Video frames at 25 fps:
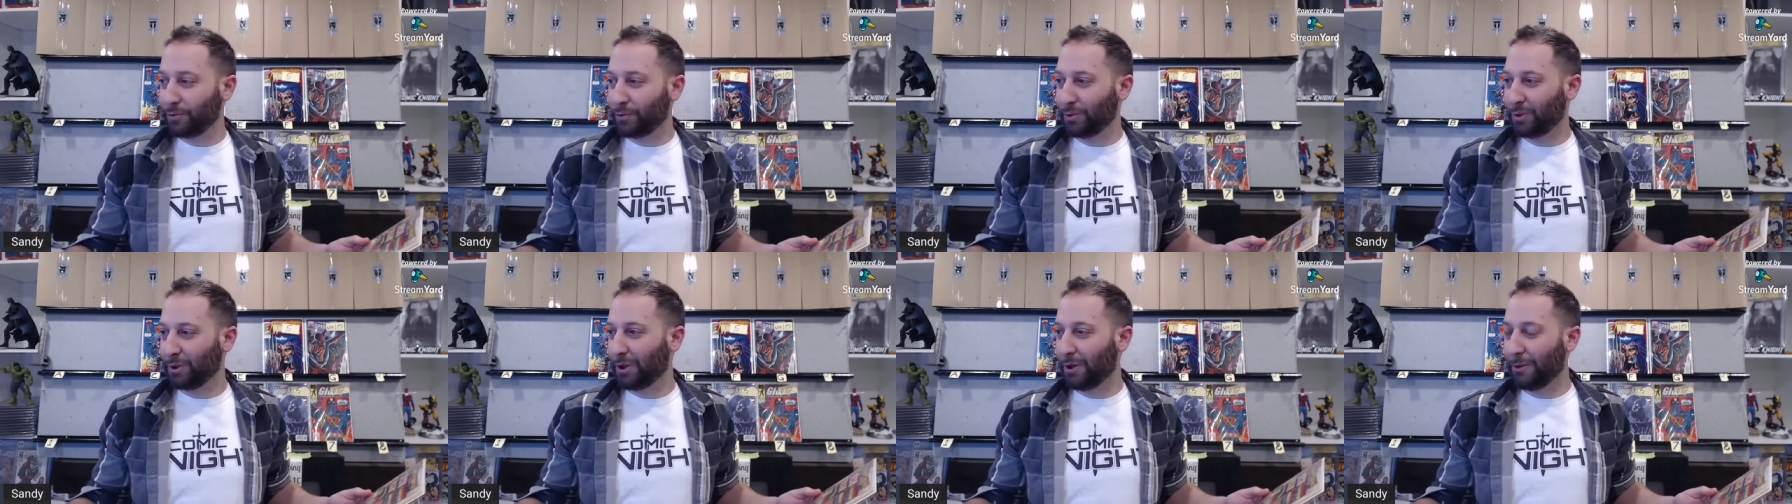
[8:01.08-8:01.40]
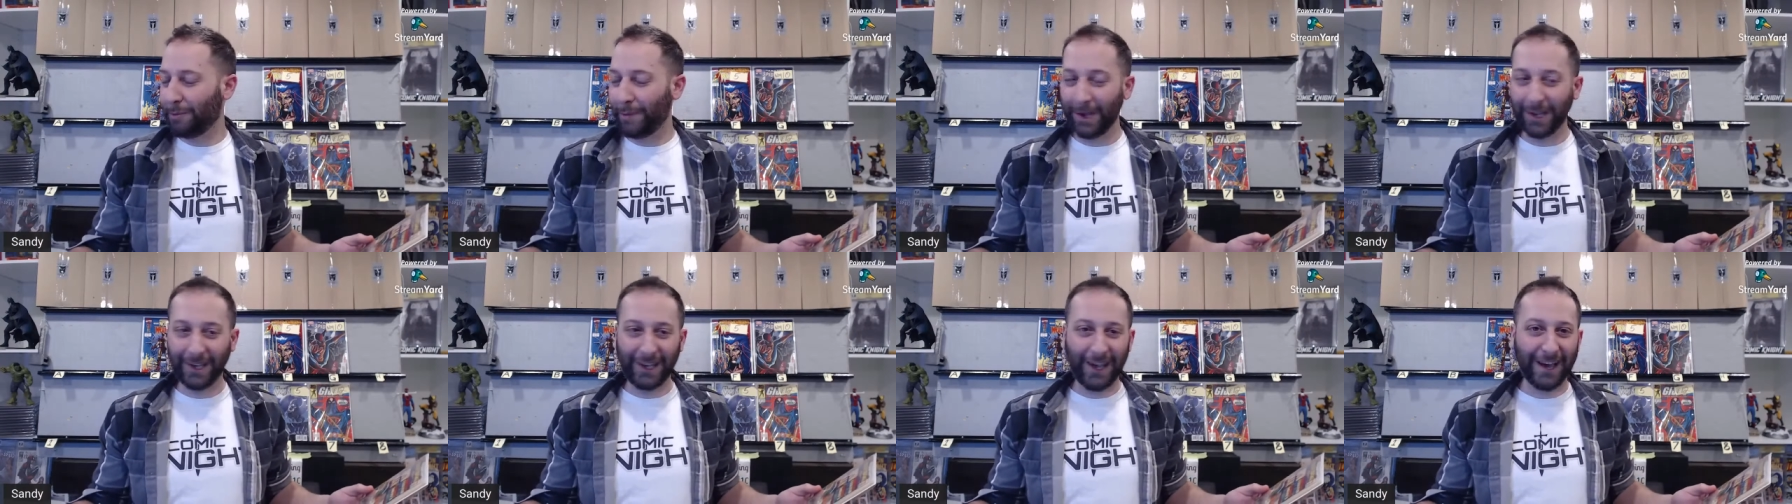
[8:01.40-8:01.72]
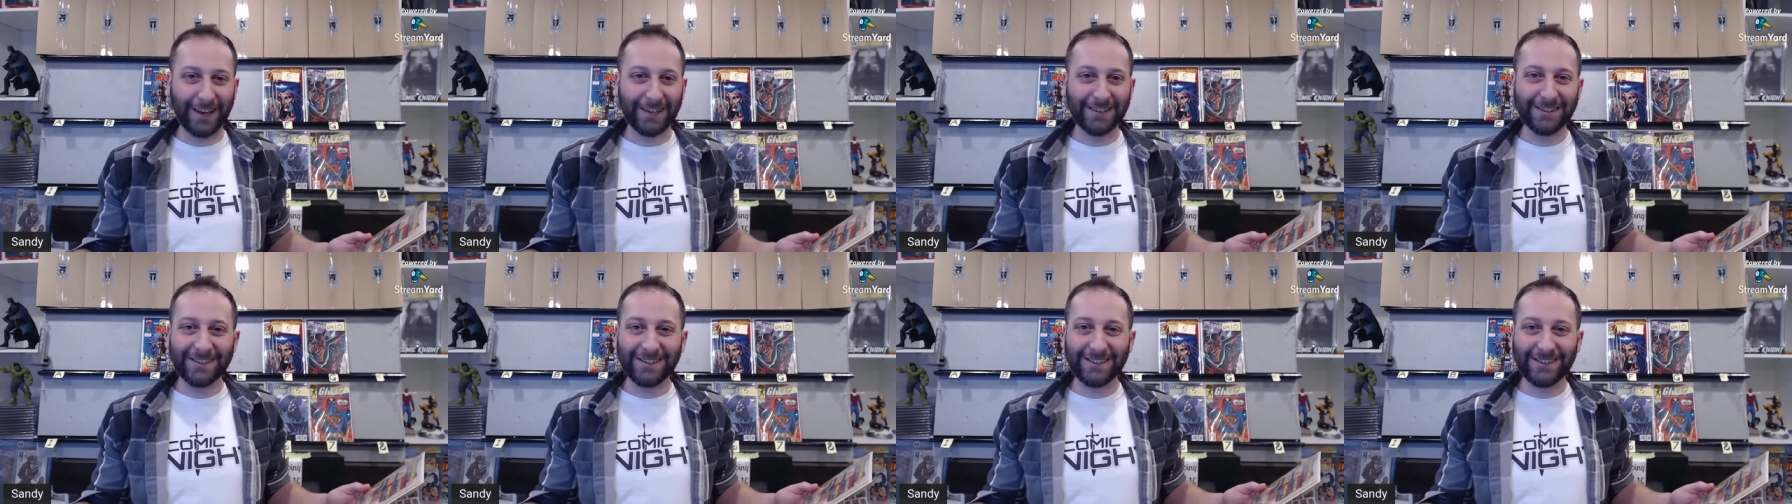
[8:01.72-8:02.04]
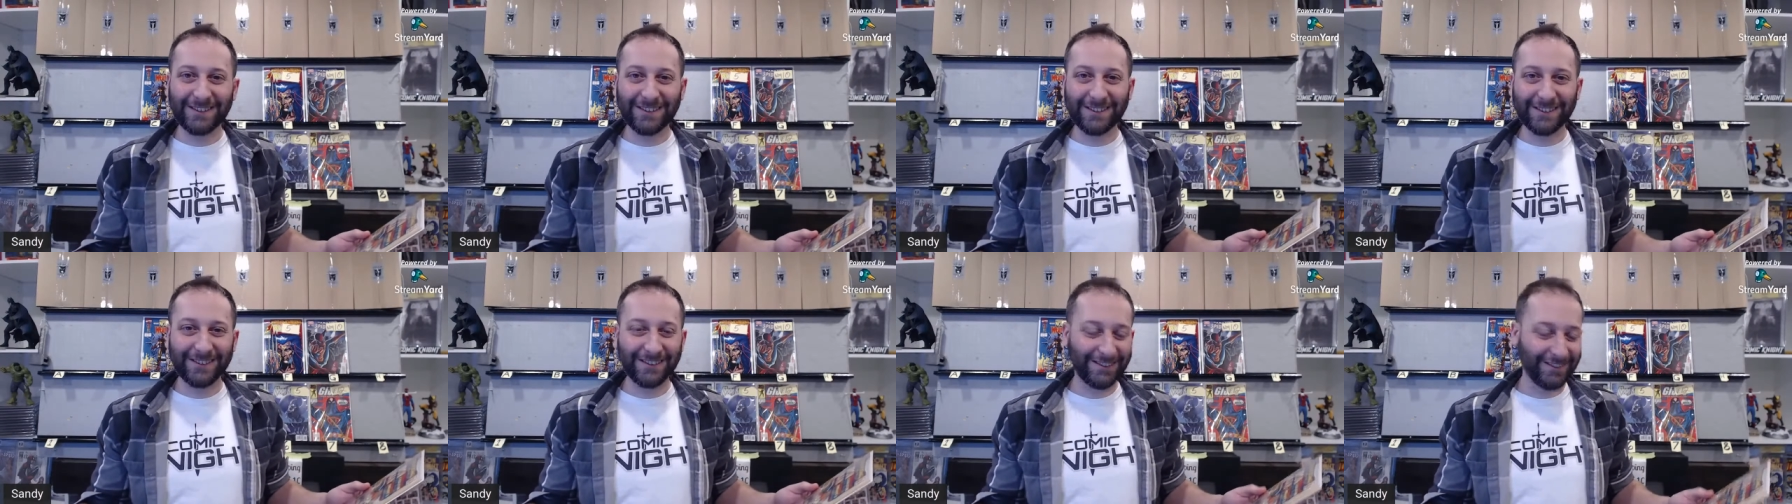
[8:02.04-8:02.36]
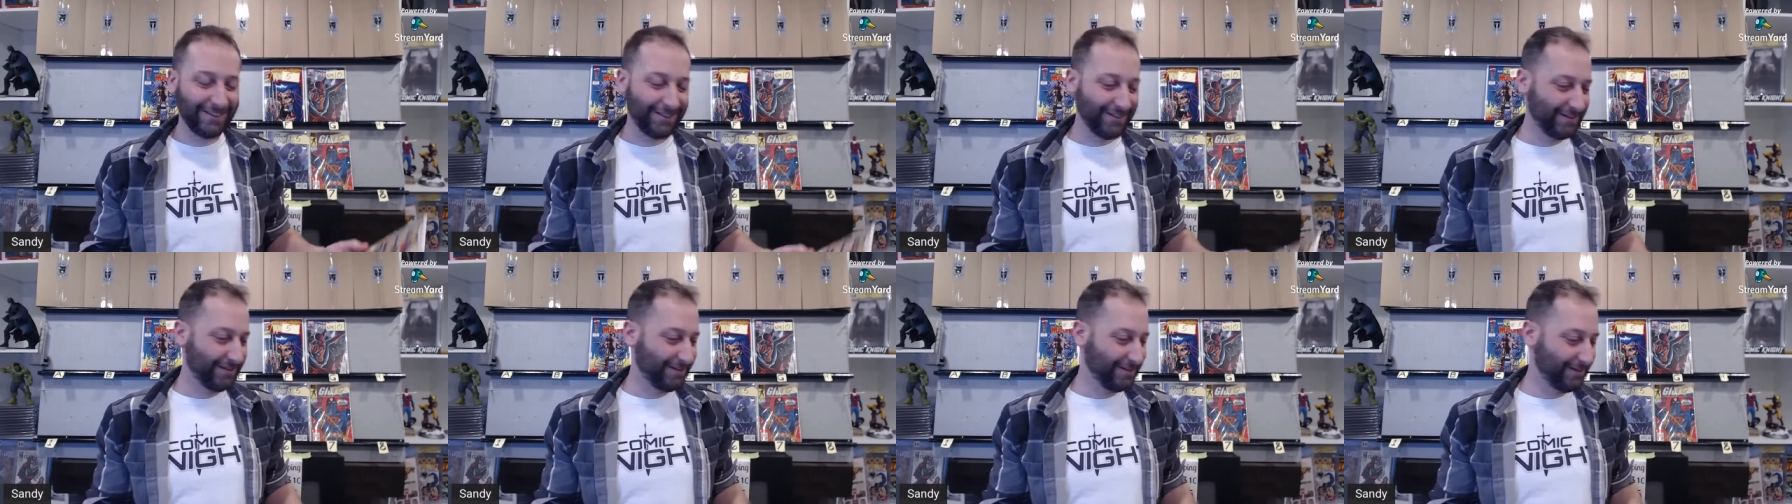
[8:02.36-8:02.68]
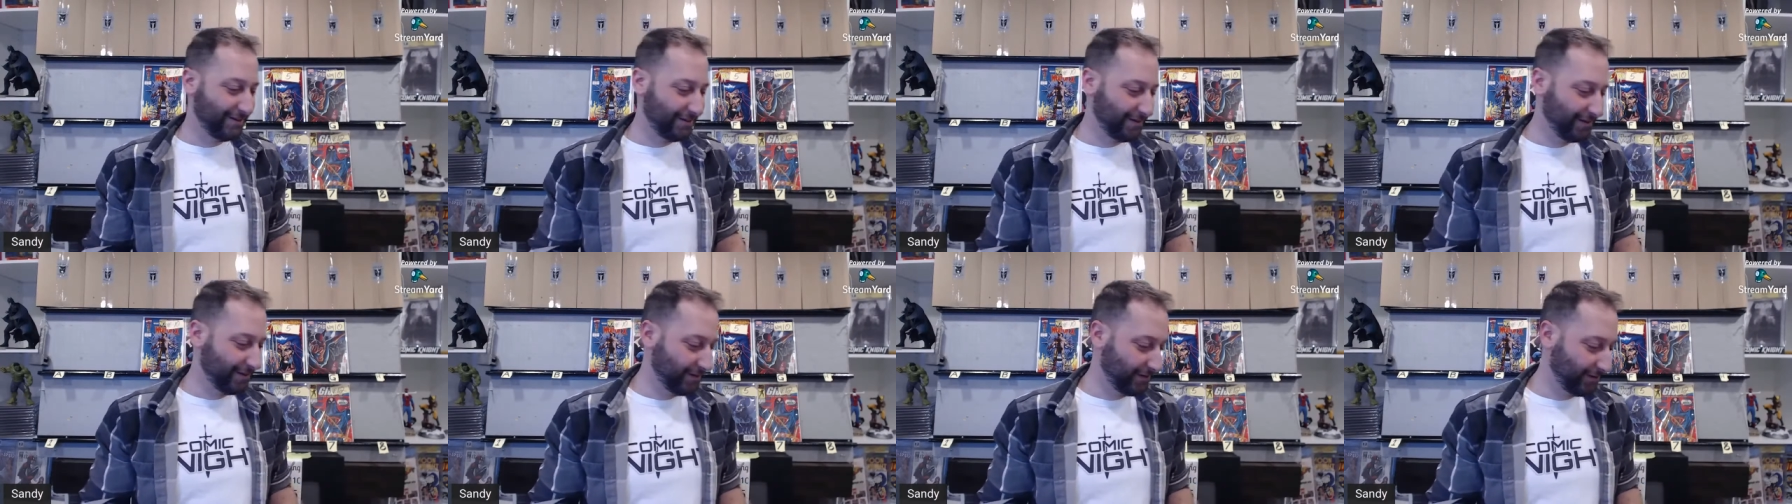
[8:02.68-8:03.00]
with all my guests.
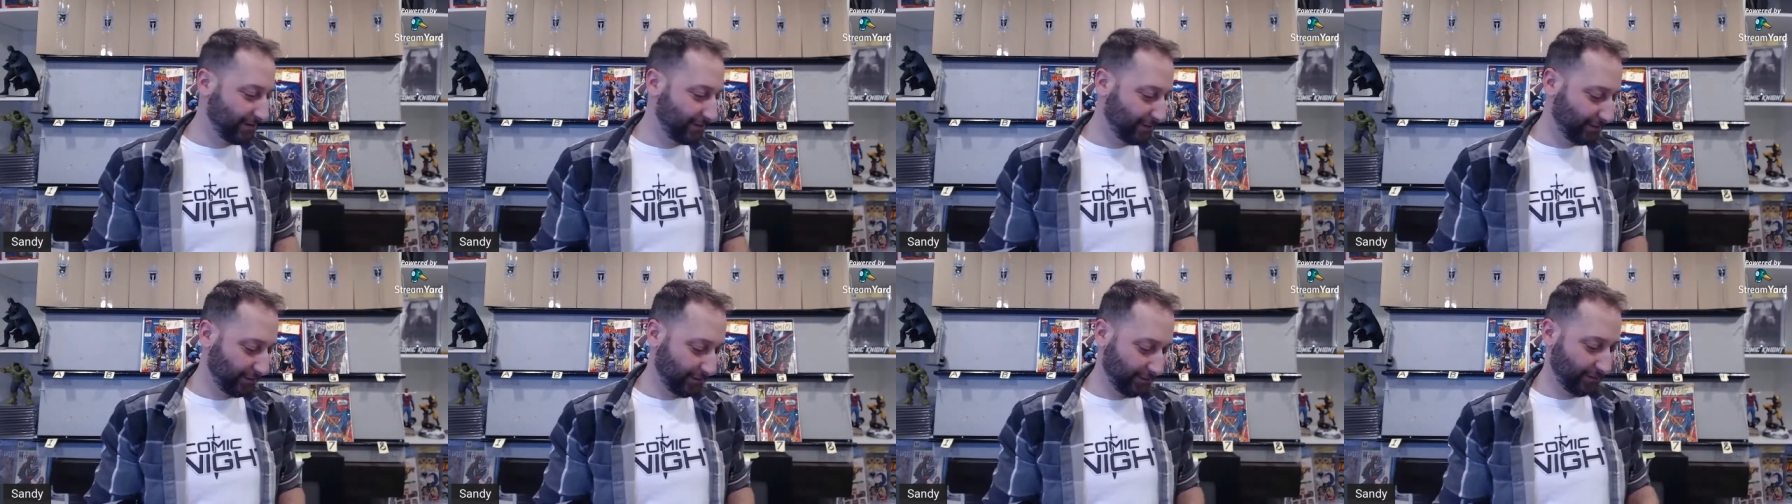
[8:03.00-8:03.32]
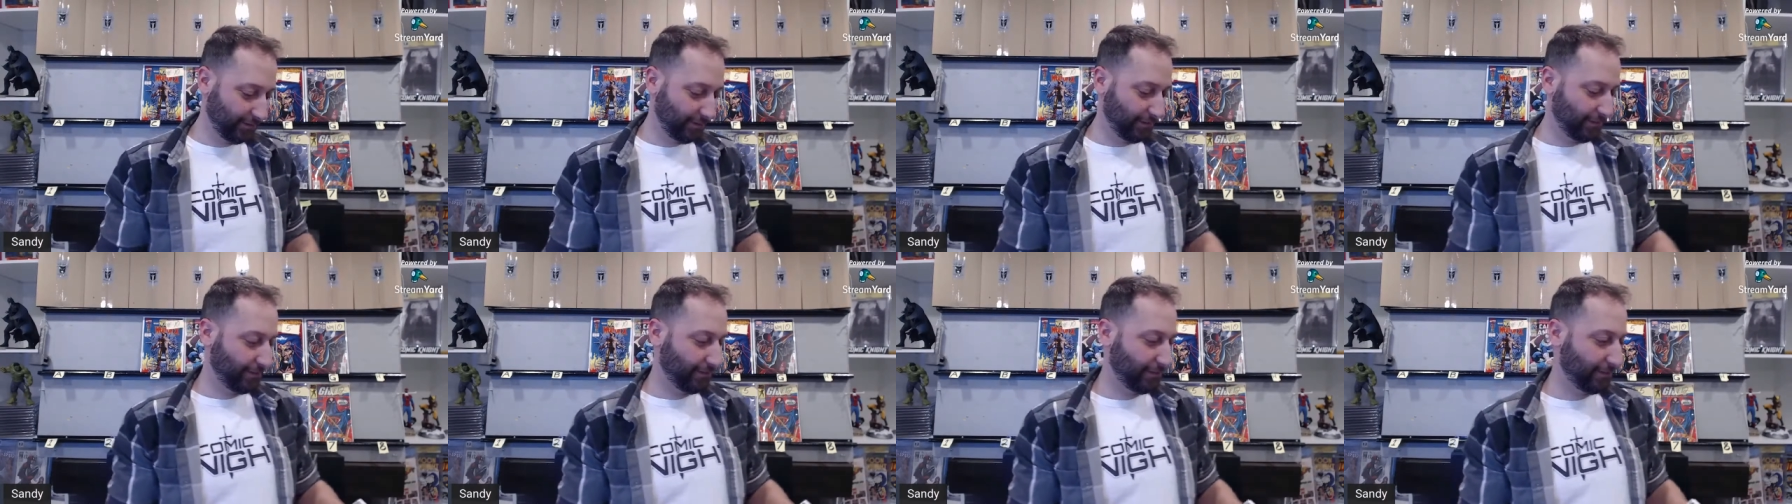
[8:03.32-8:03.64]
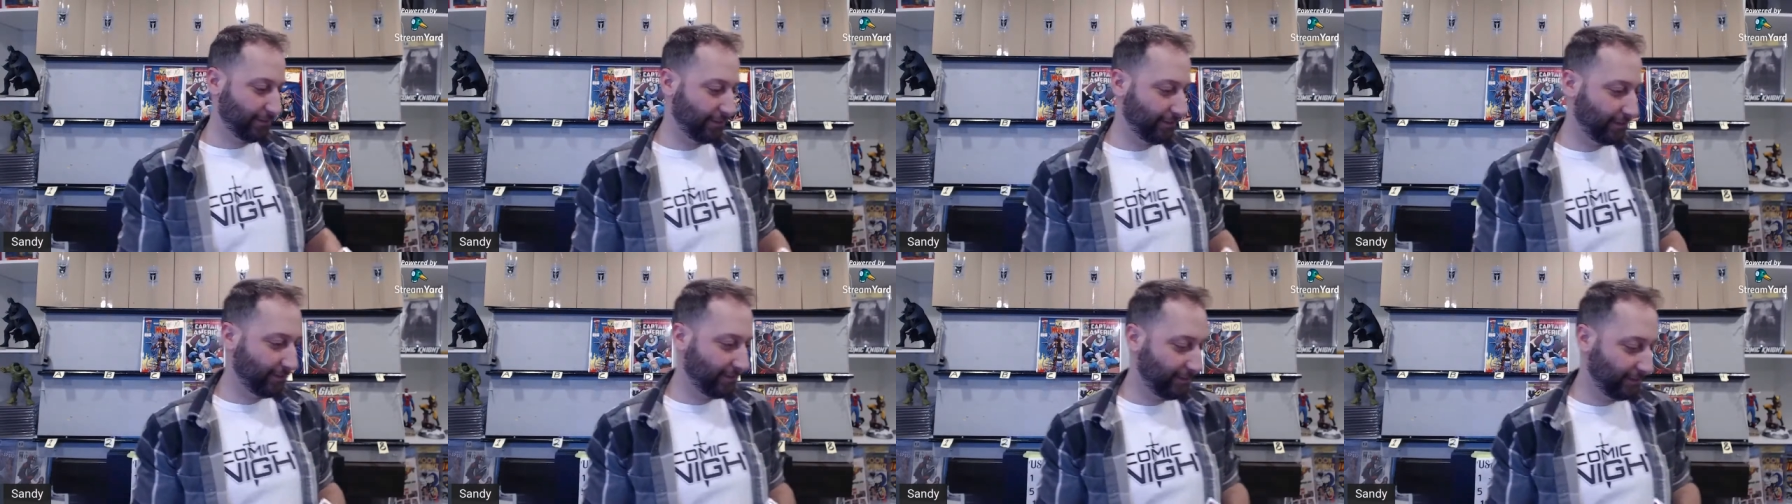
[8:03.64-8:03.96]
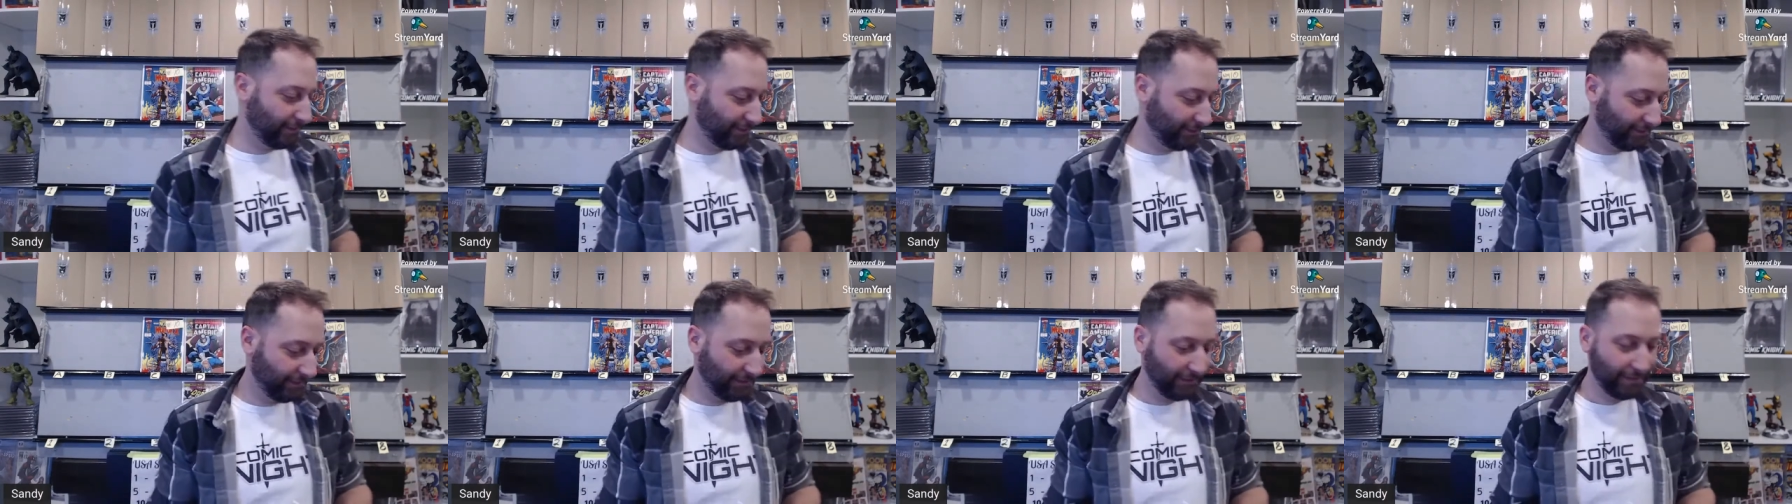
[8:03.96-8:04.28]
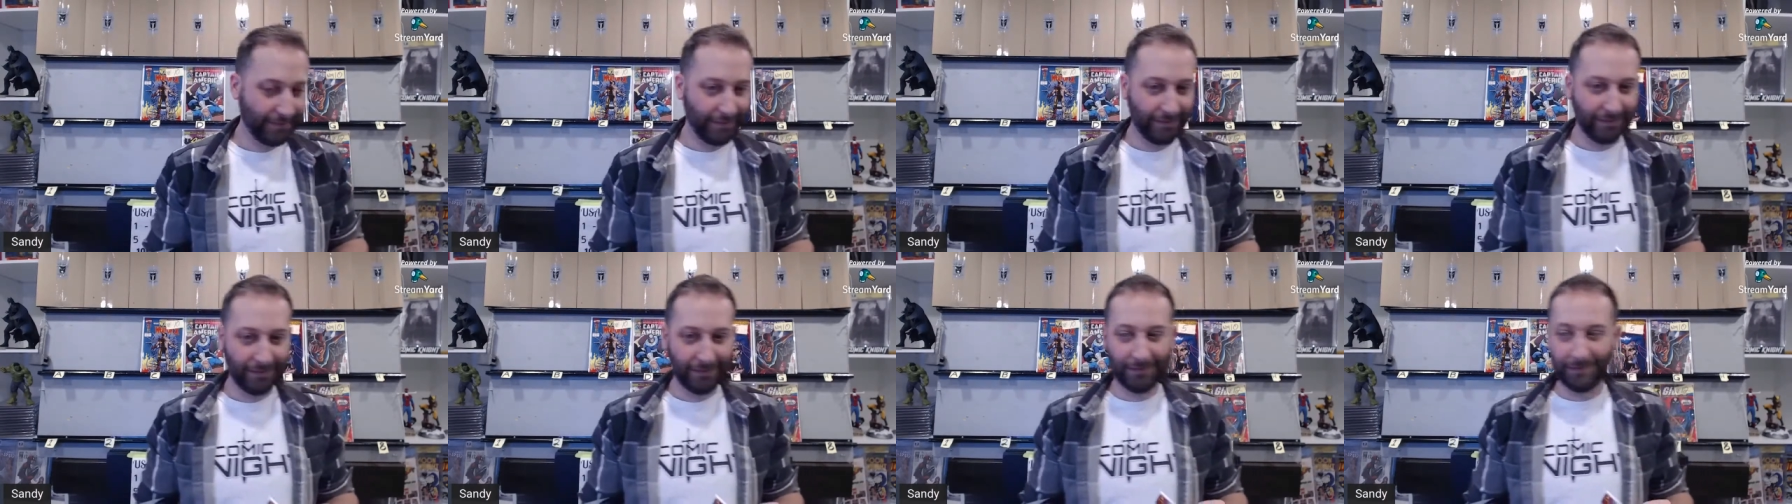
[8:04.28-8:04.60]
Yeah, everyone loves indies. They all want it.